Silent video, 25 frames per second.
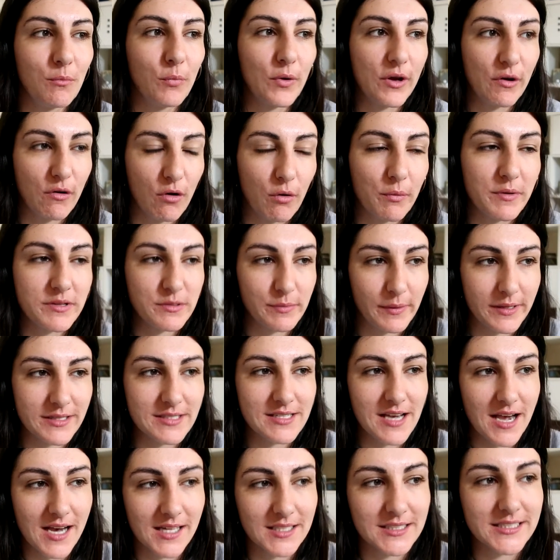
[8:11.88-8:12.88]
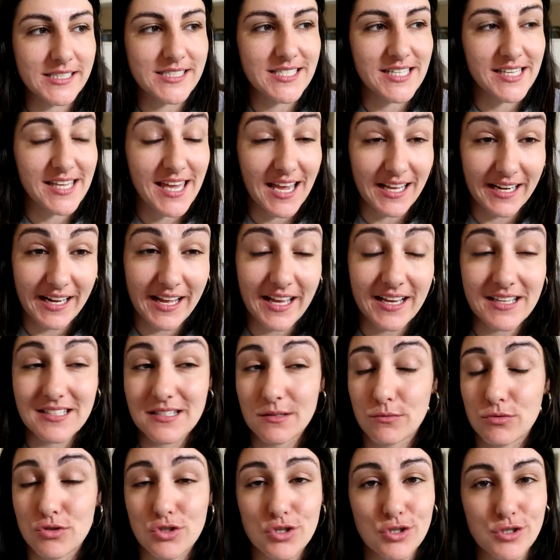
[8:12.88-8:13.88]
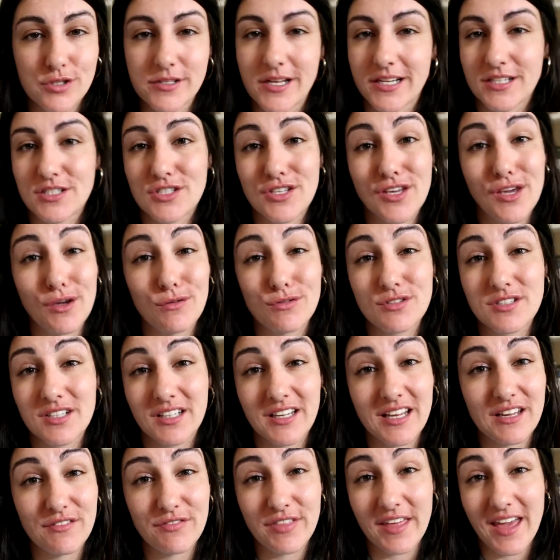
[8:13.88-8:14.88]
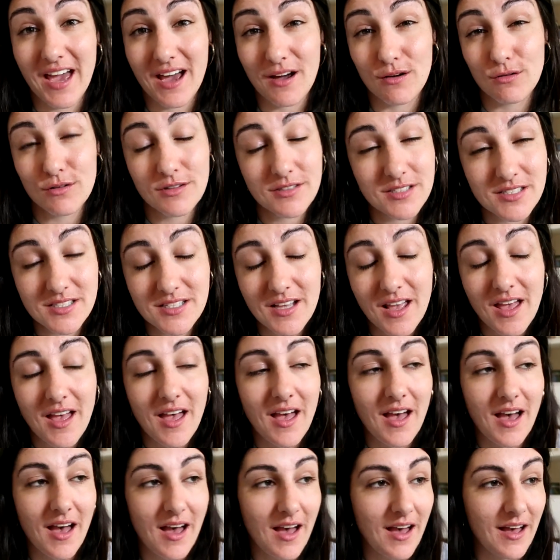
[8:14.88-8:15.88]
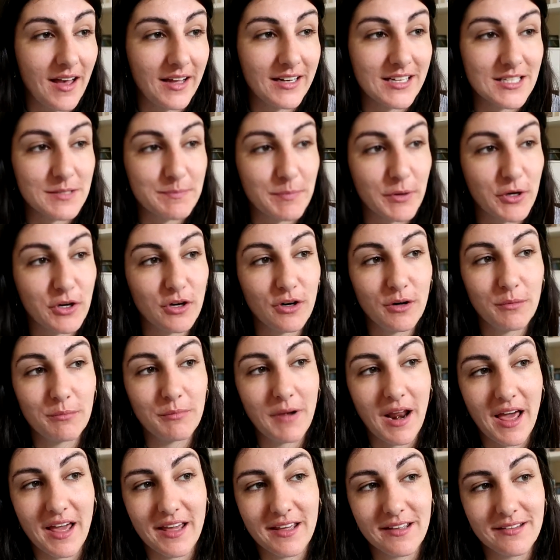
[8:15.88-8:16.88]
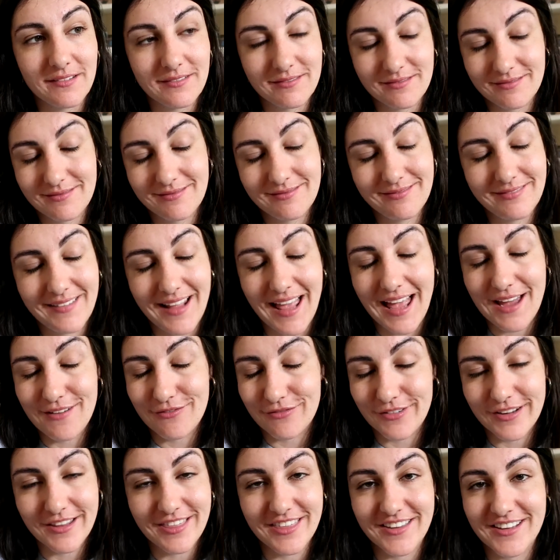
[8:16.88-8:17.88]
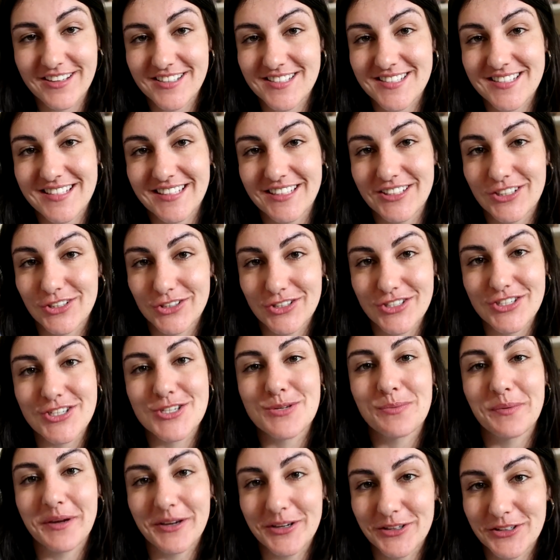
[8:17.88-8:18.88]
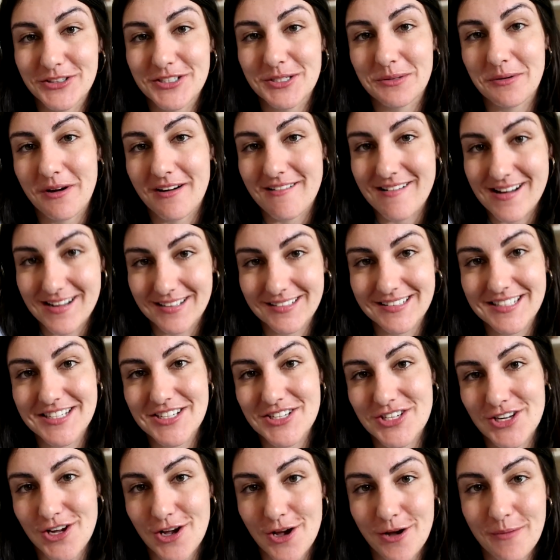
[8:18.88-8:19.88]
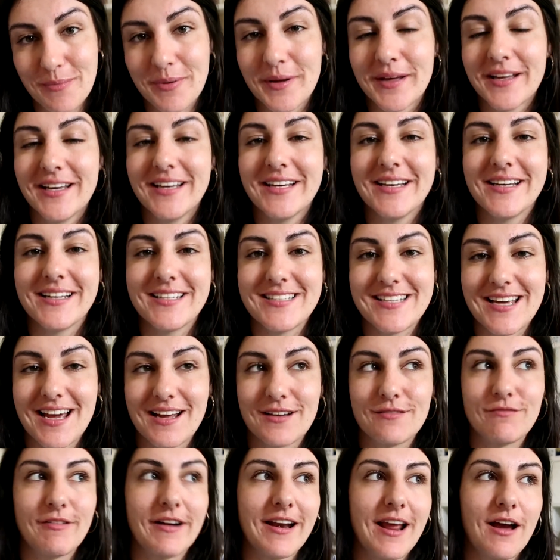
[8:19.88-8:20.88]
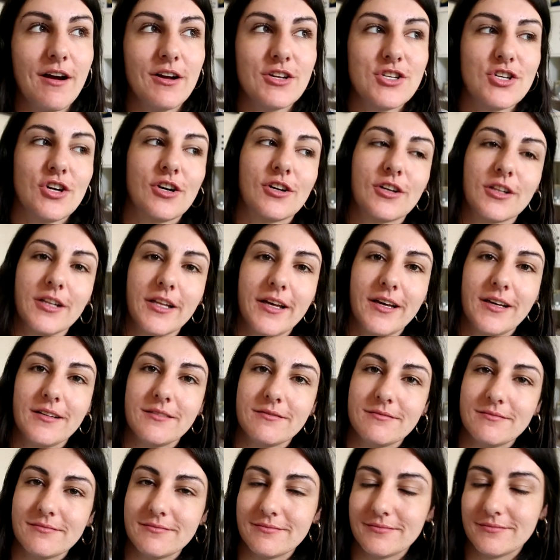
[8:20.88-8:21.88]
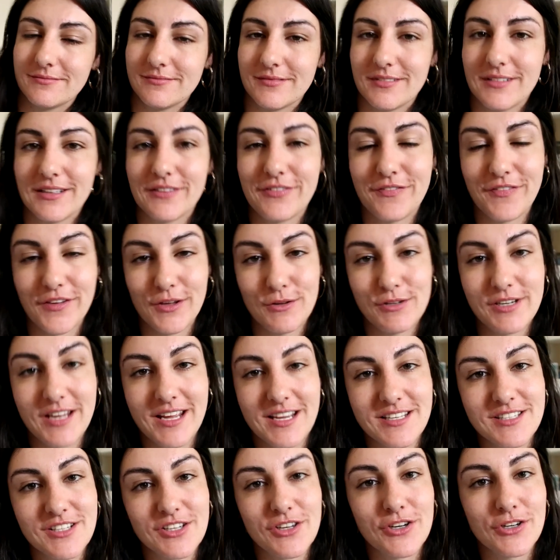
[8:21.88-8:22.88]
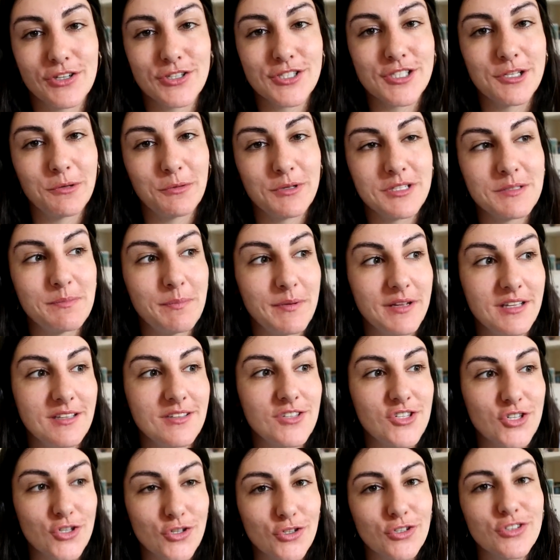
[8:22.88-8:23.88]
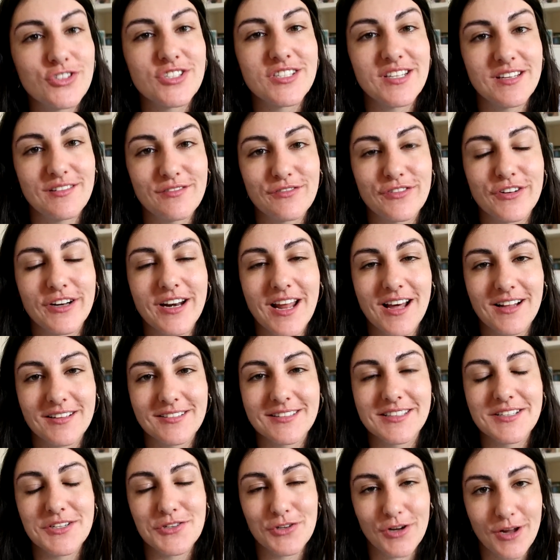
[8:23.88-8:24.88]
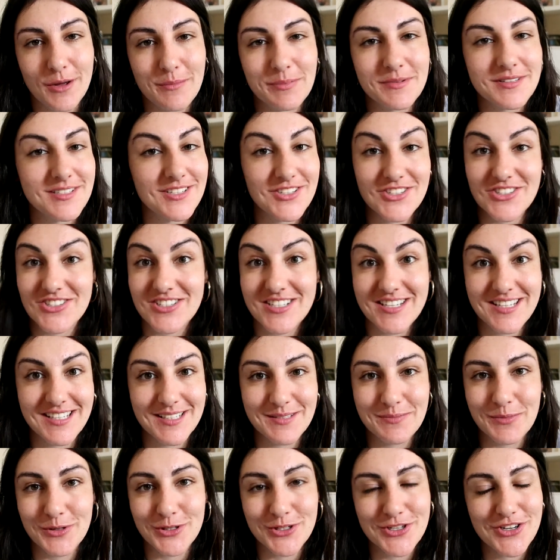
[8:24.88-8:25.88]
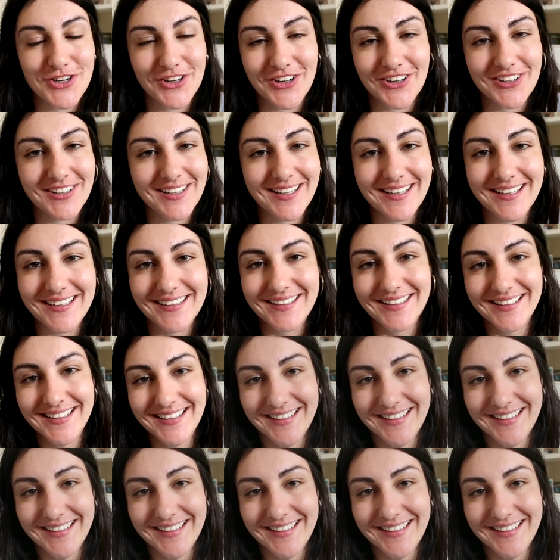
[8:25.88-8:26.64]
We always went to Aldi to get it because it was just an excuse to leave the house. And it's become like every Thursday lunch we go do our Aldi shop. Dad ran out of chocolate a few days ago, so he's been jonesing for an Aldi trip because he just needs more chocolate.